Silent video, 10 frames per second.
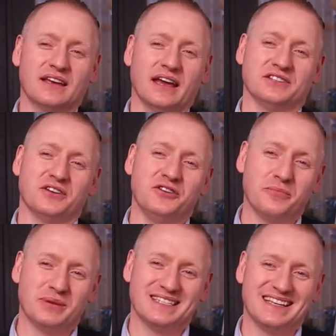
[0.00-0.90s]
Okay, so
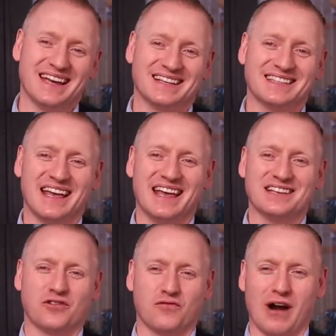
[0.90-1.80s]
number 6
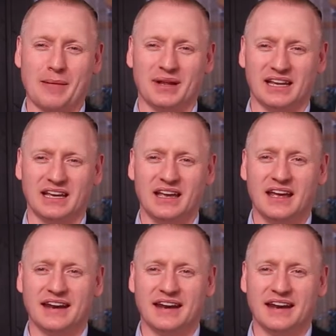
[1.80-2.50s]
is Grammarly.